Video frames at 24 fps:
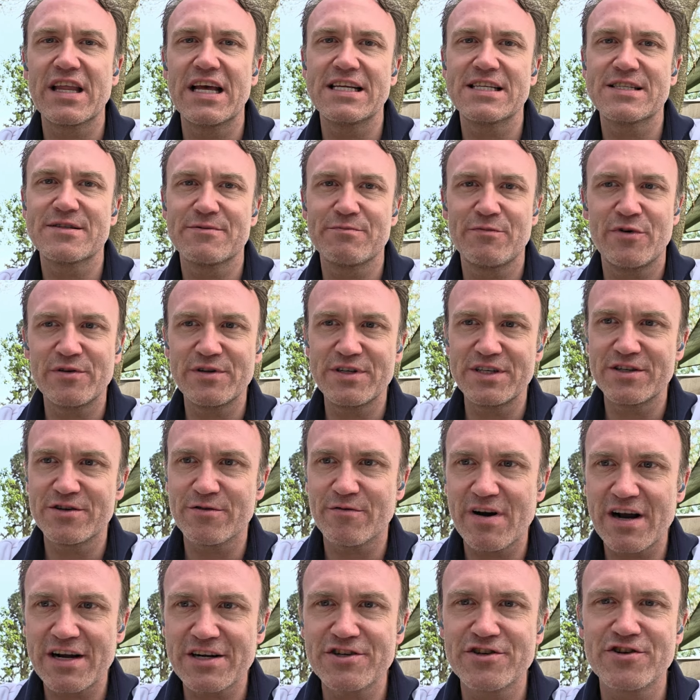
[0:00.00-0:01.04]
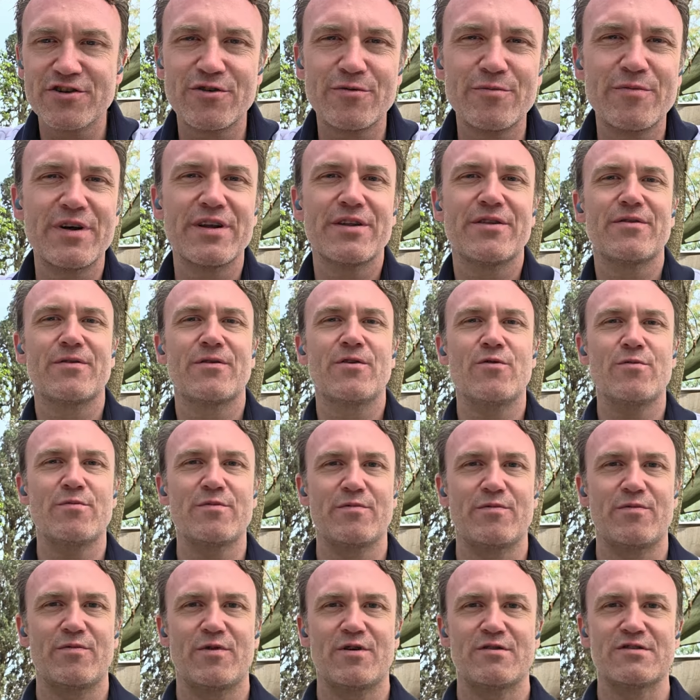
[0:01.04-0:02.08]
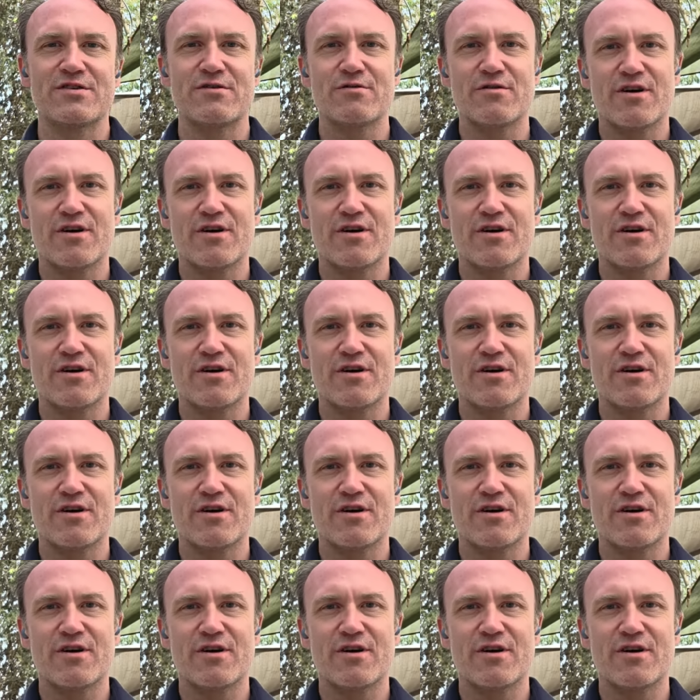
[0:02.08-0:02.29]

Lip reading: It's multi-directional, but there's